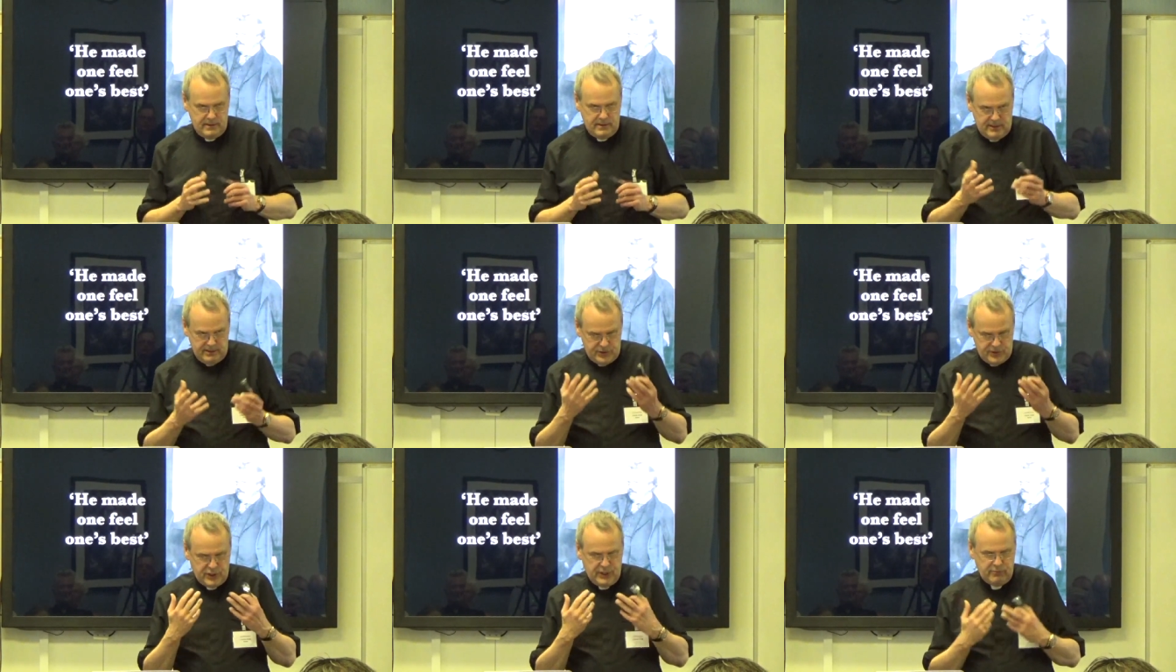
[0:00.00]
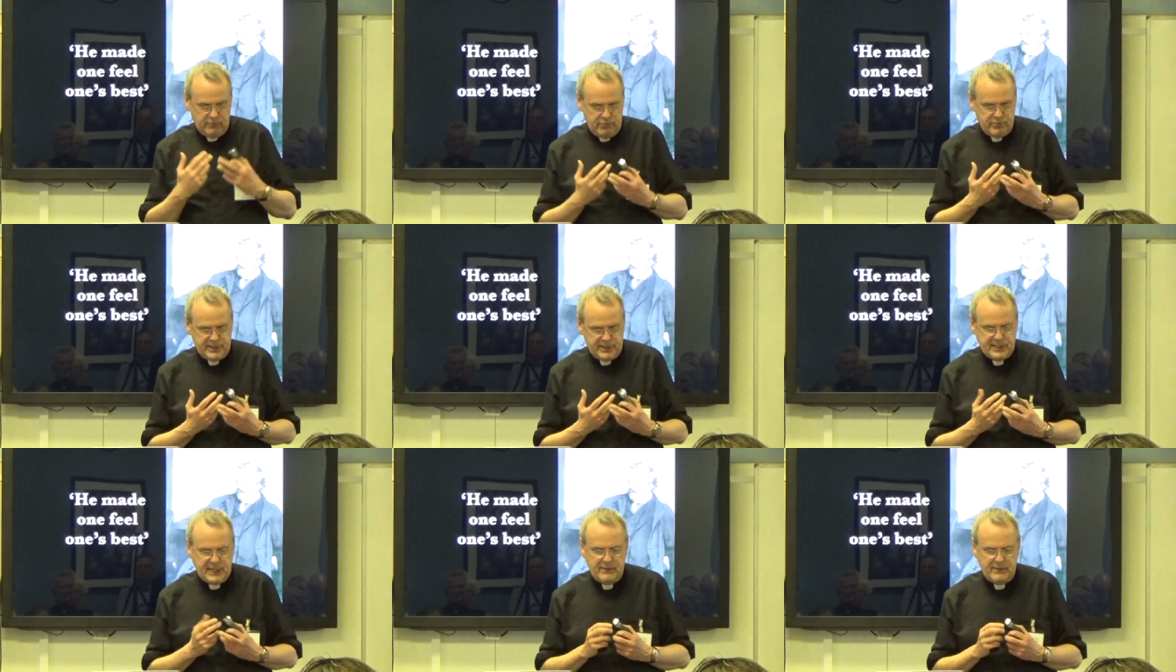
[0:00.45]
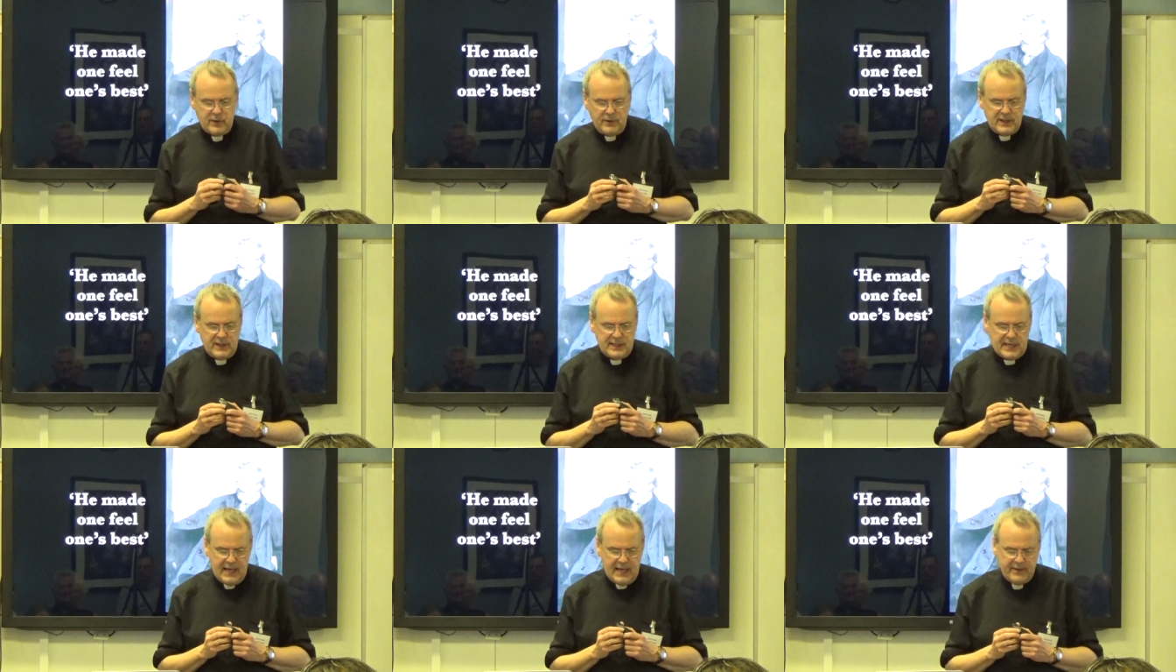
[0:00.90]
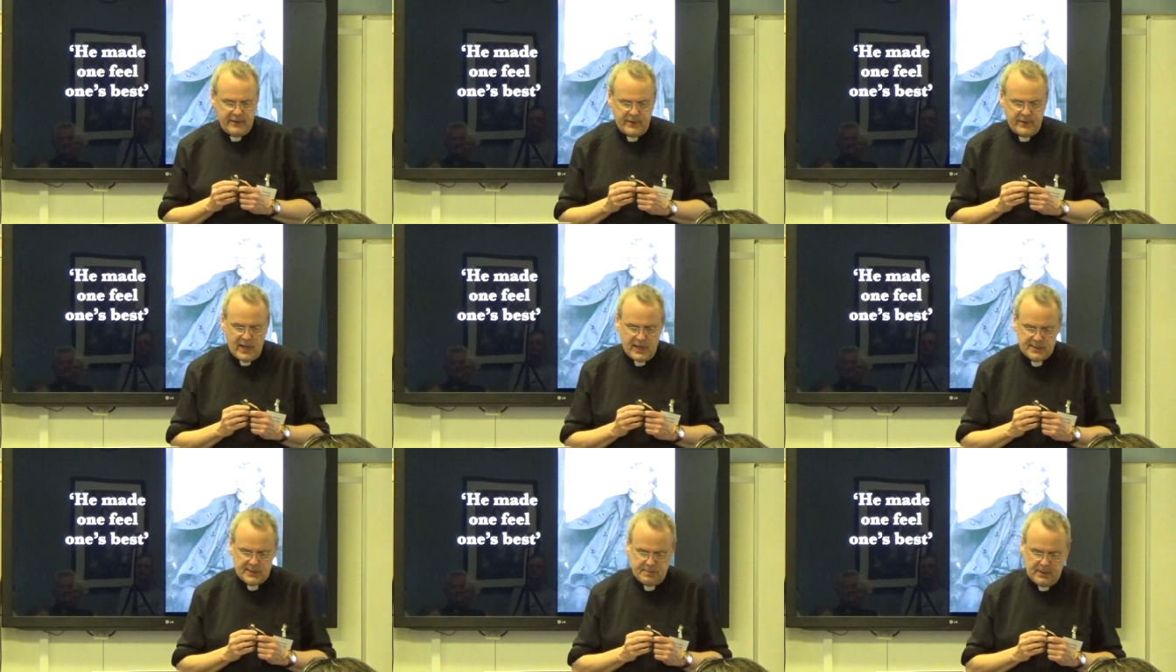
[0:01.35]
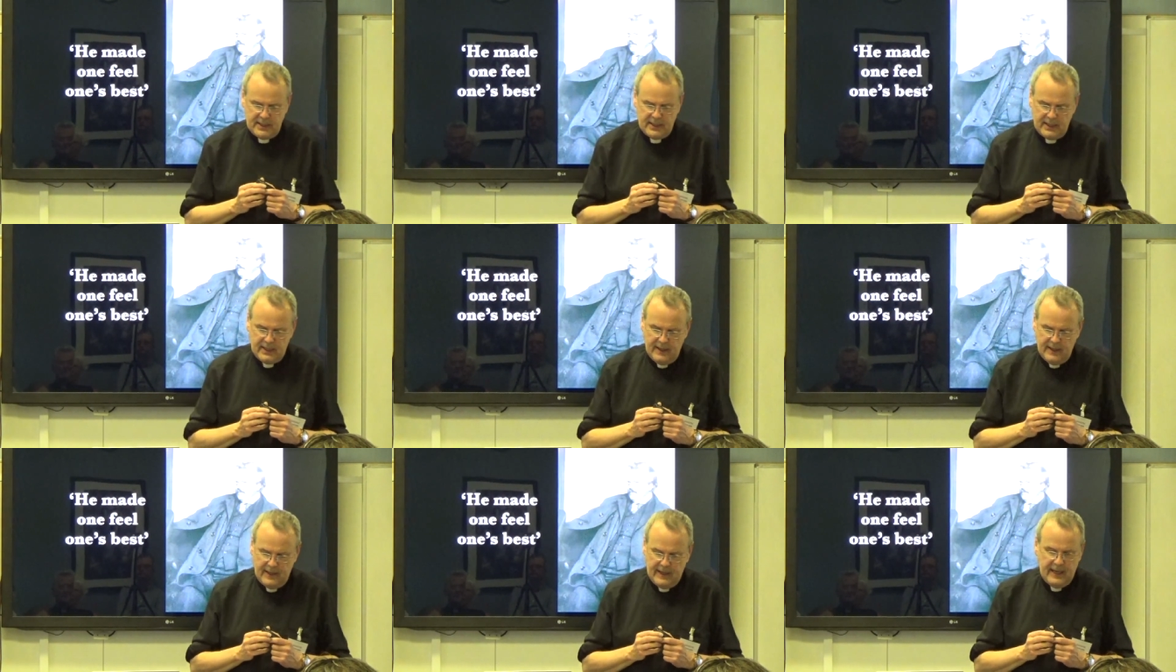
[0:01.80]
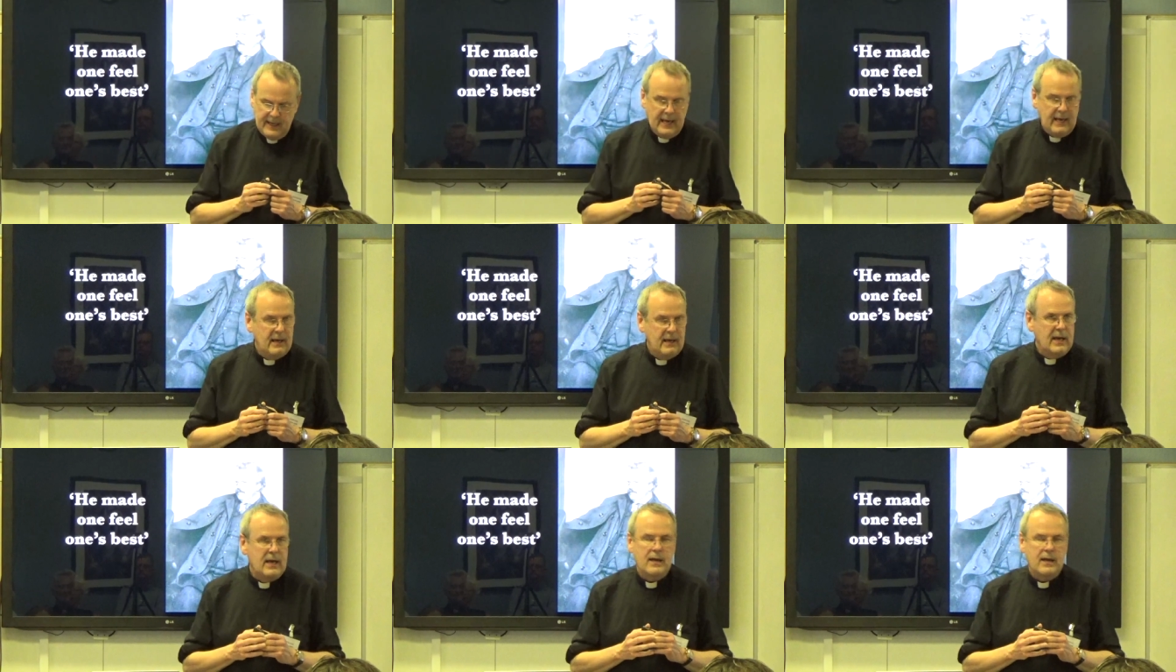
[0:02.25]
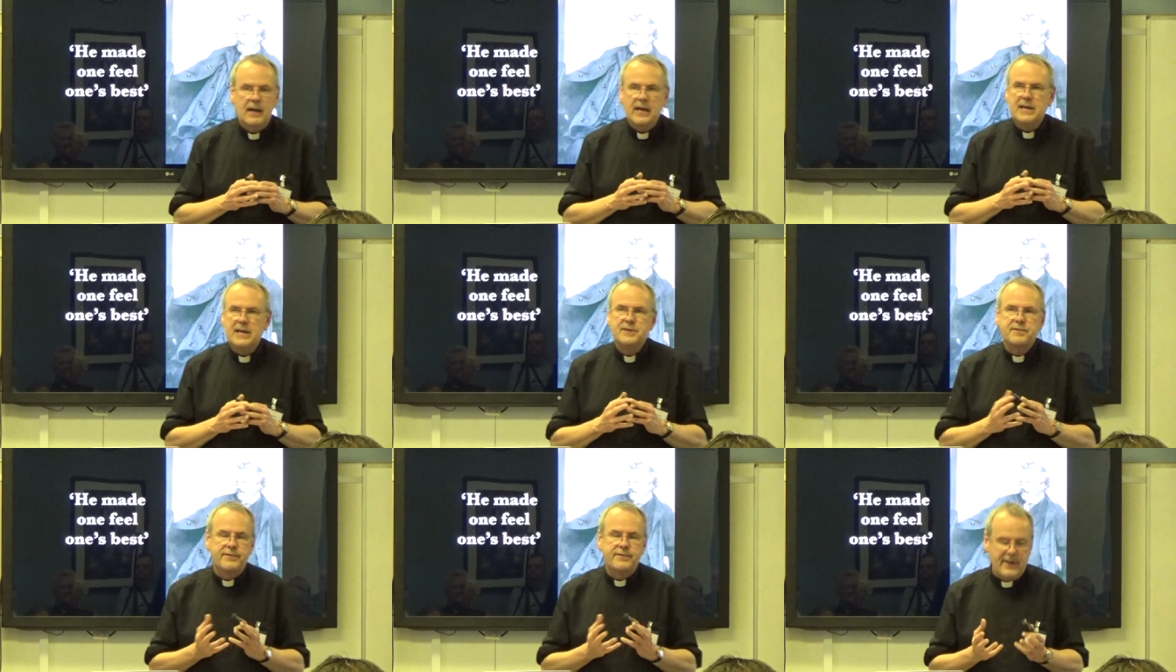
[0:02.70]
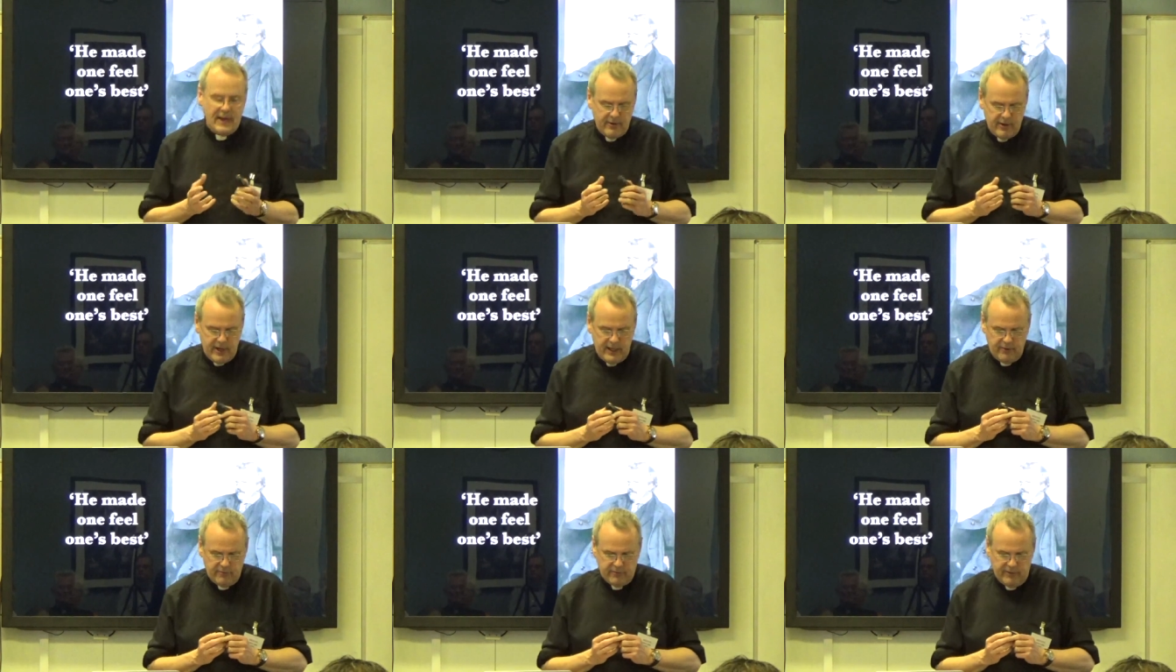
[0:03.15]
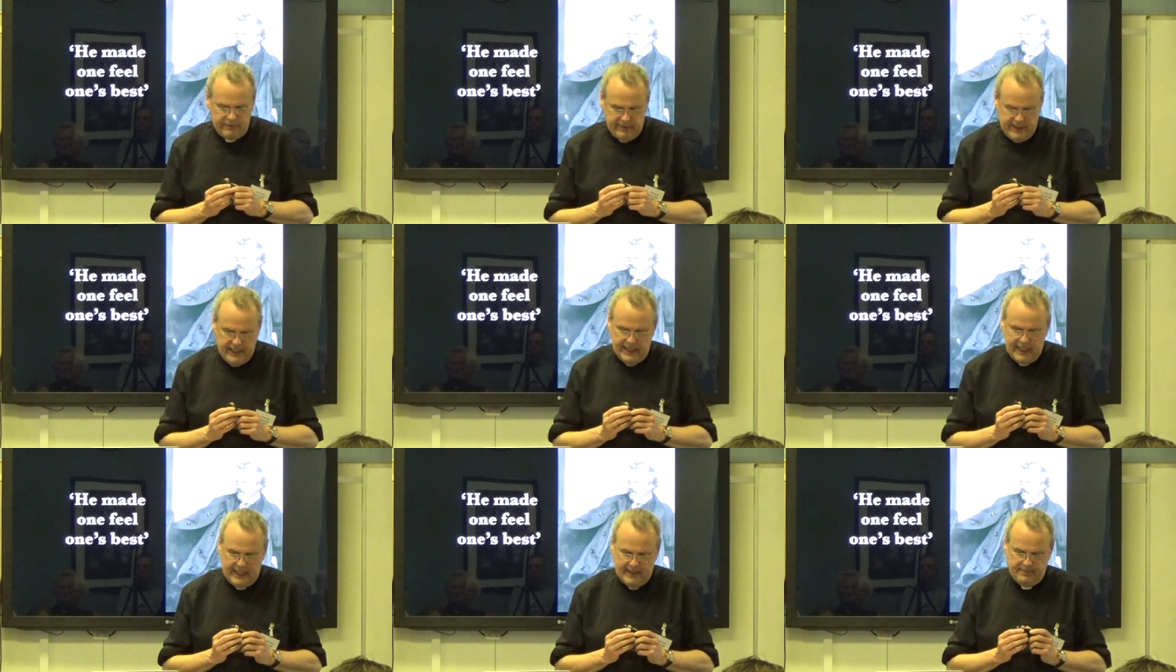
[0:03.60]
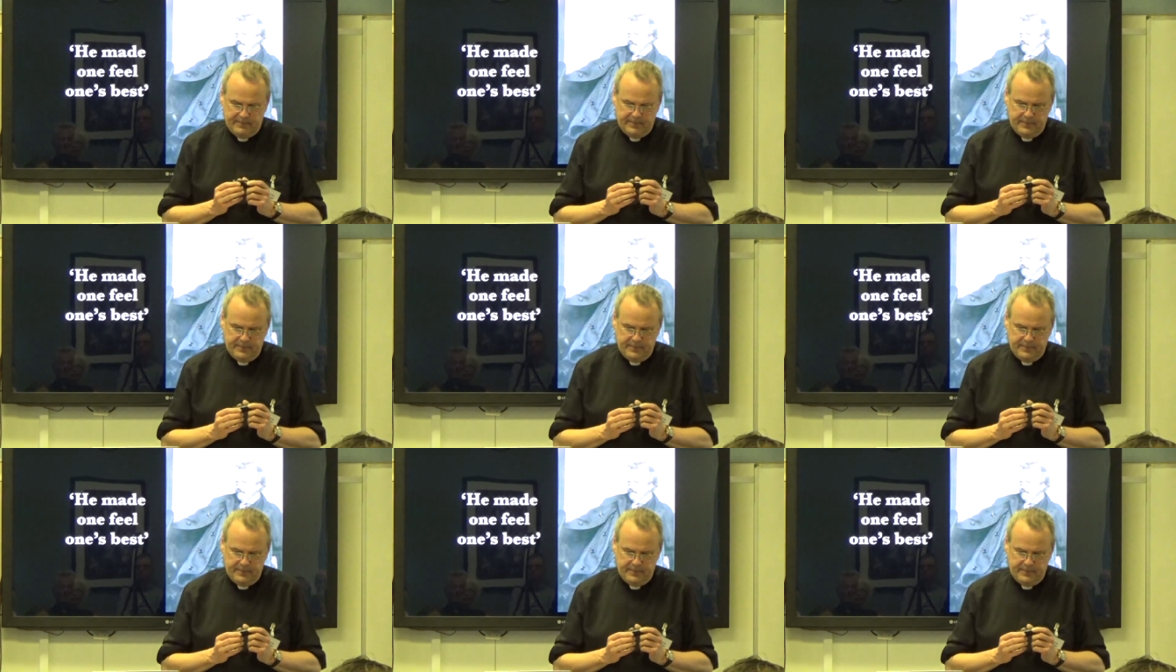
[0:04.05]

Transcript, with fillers: that she received on the death of her husband is very revealing